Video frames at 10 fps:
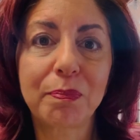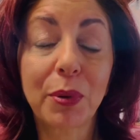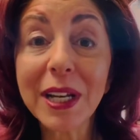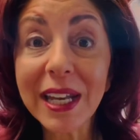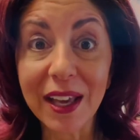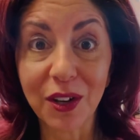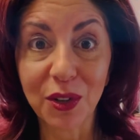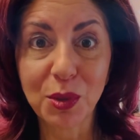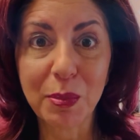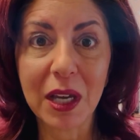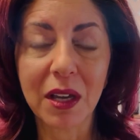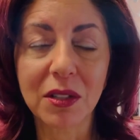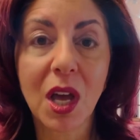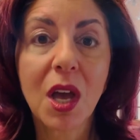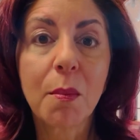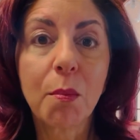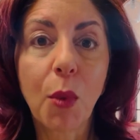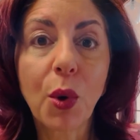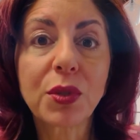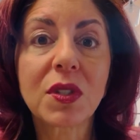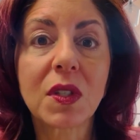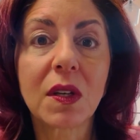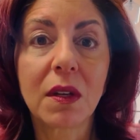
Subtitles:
prenatals, because most